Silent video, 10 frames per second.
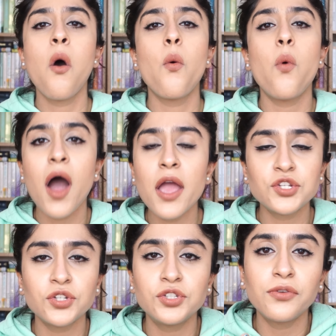Why
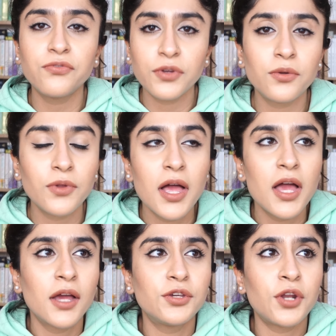should you feel,
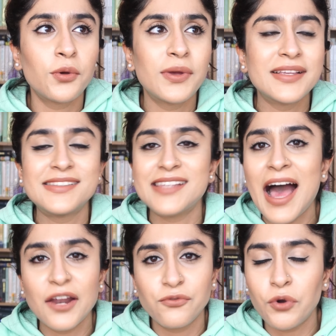
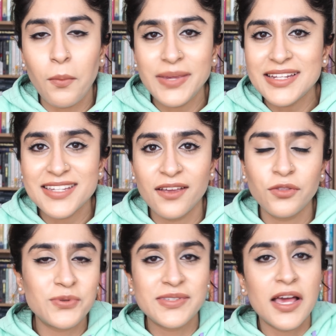sad for not meeting
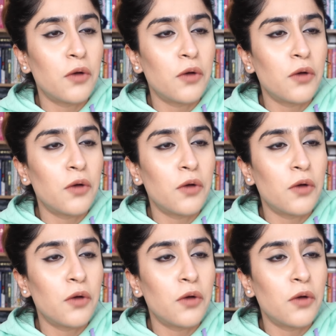those